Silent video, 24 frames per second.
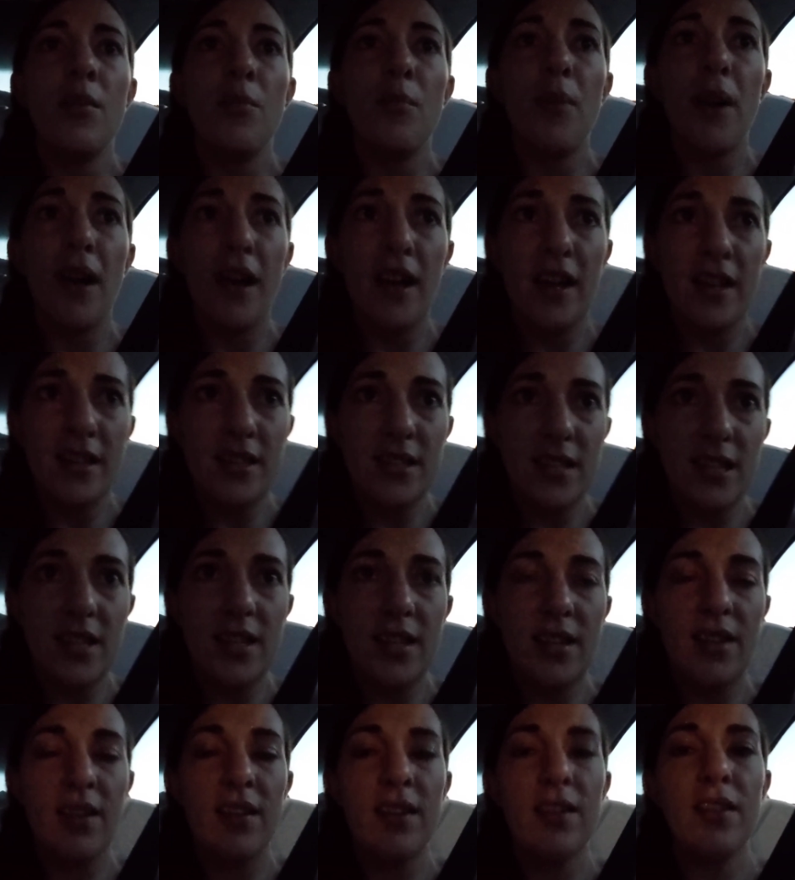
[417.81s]
but
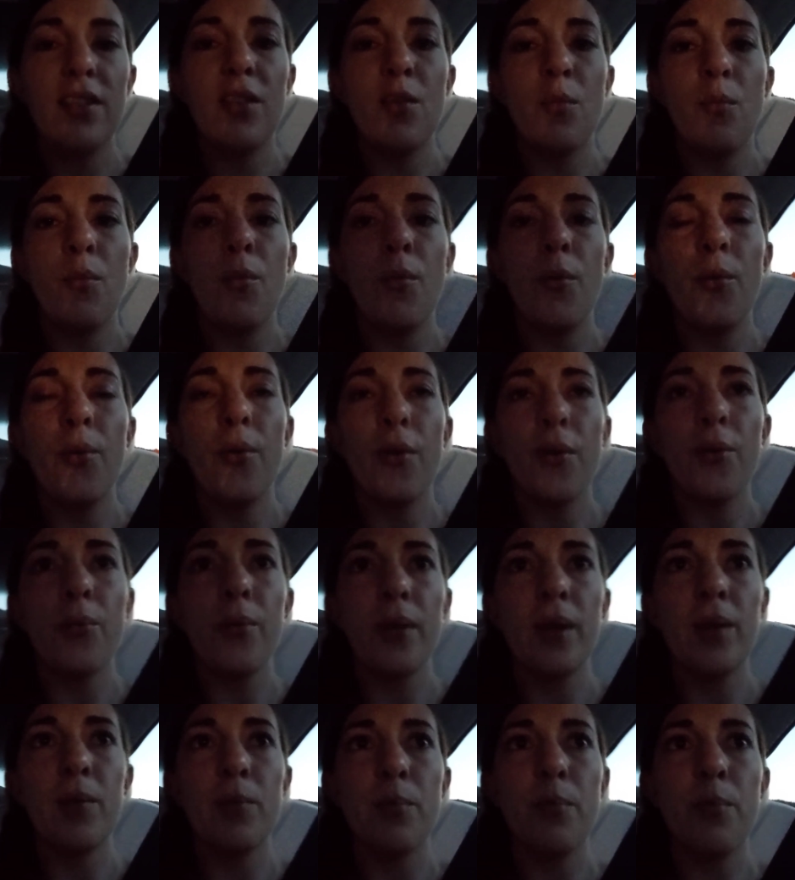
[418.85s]
the more
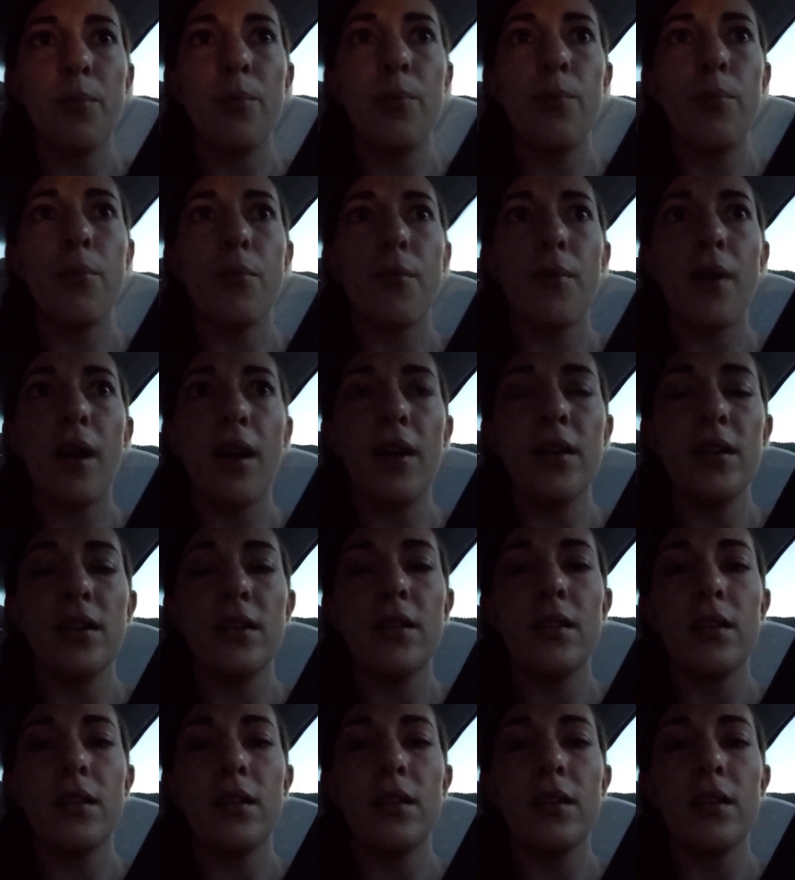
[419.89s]
we broaden